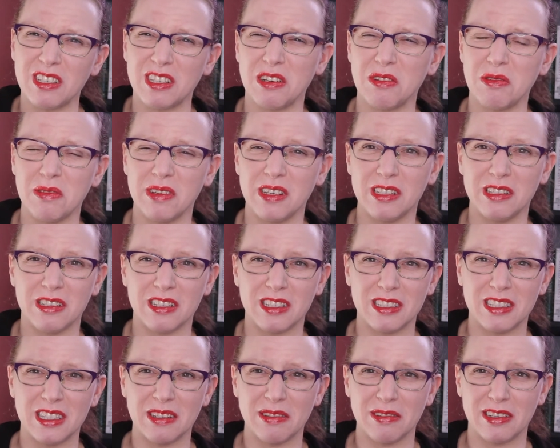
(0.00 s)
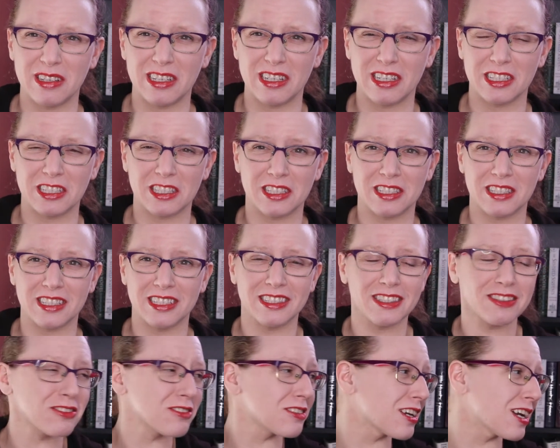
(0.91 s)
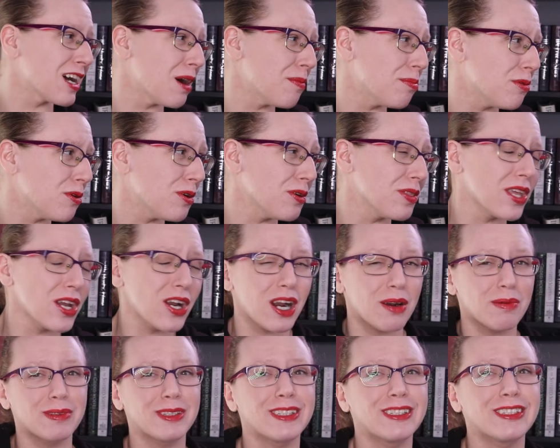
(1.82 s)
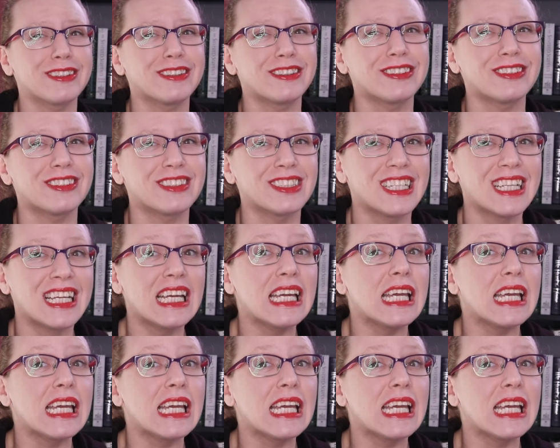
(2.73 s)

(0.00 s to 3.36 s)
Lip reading: I don't want to look and see what it is because there's a couple in there I'm a little